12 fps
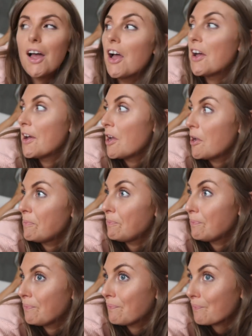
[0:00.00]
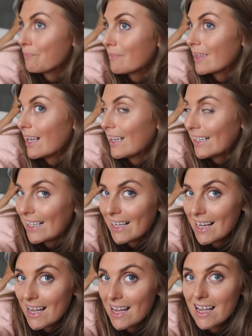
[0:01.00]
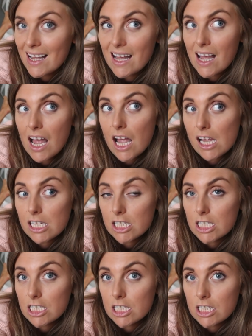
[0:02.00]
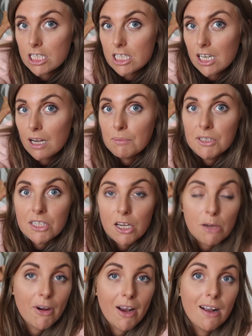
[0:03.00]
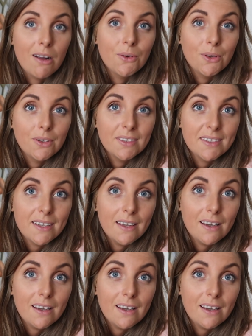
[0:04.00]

And I'm so brown, honestly.